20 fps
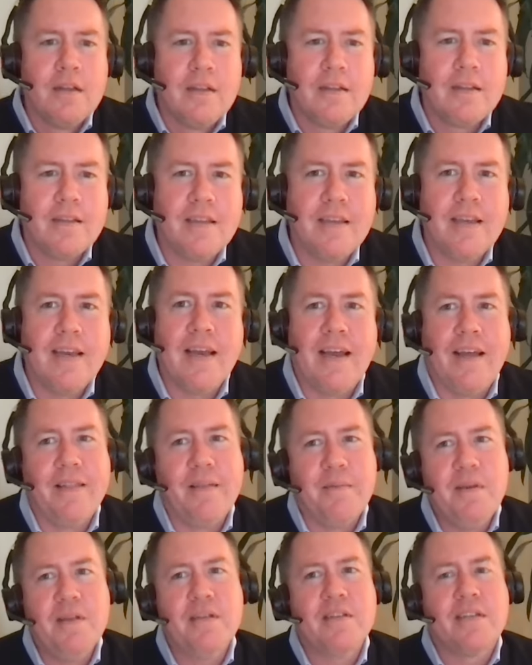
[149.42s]
Yeah, the
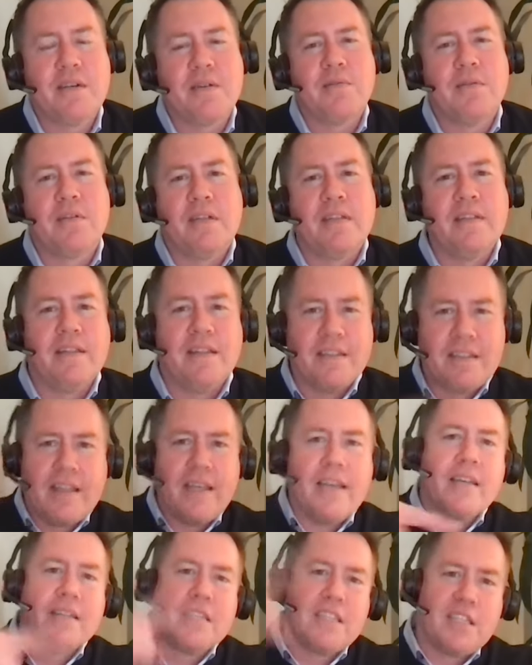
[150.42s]
music was in, and the
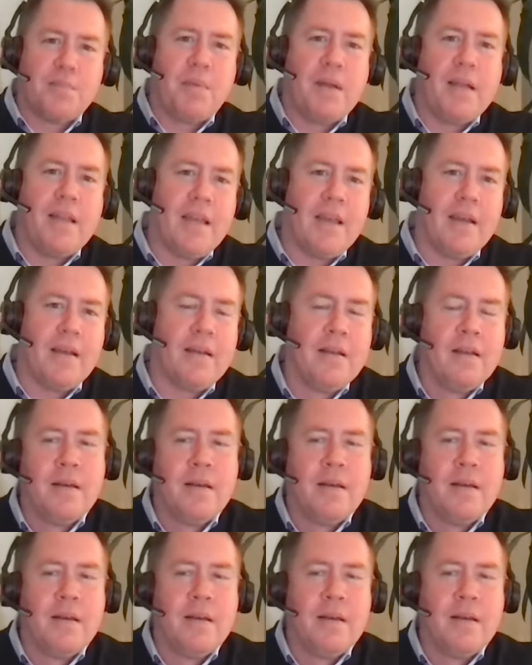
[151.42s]
thing is spinning.